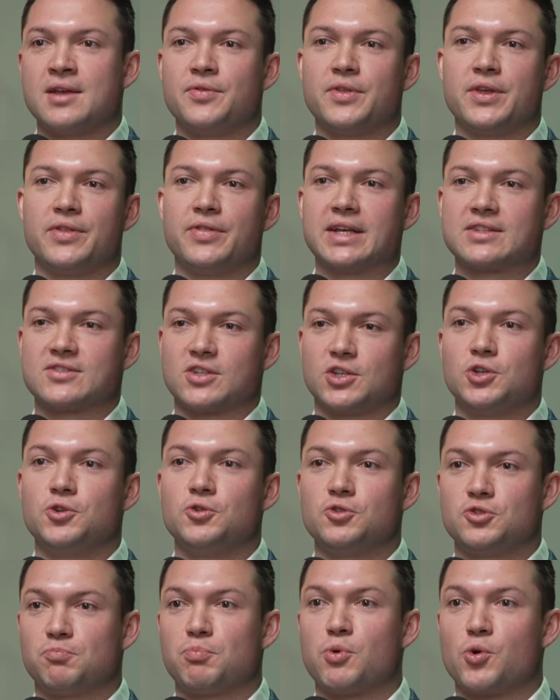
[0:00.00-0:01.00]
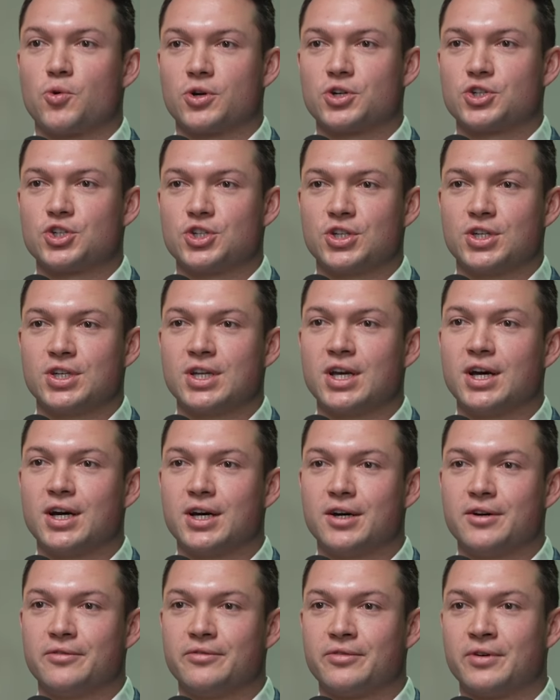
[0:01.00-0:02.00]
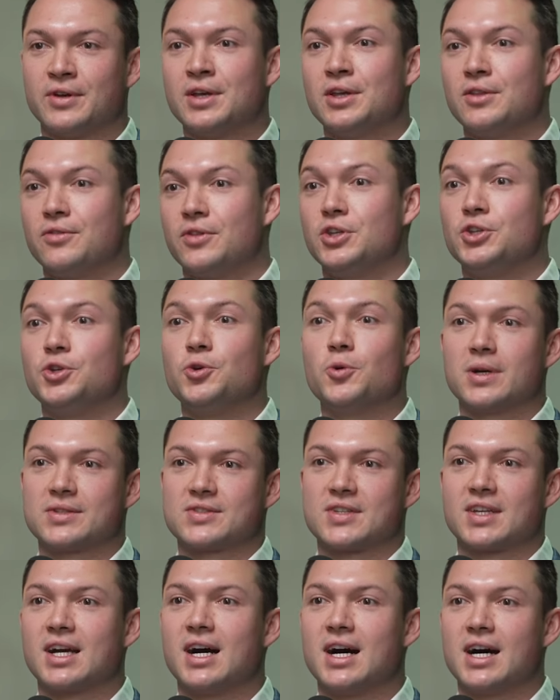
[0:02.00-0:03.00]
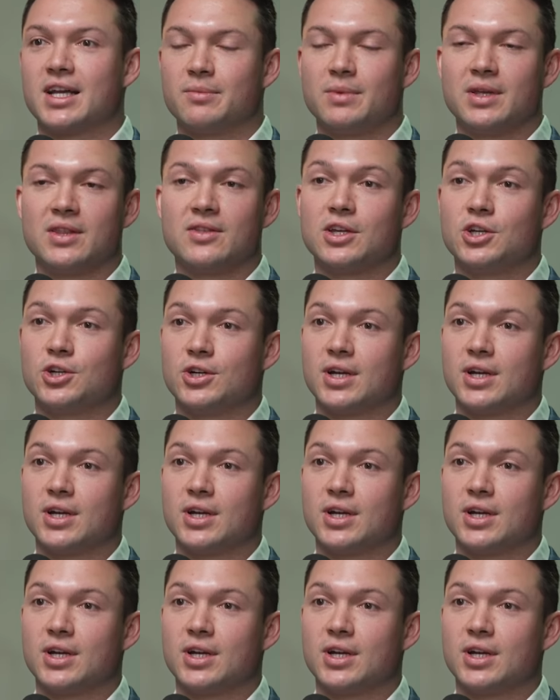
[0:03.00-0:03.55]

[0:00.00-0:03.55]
then that's a huge portion of the US economy that you're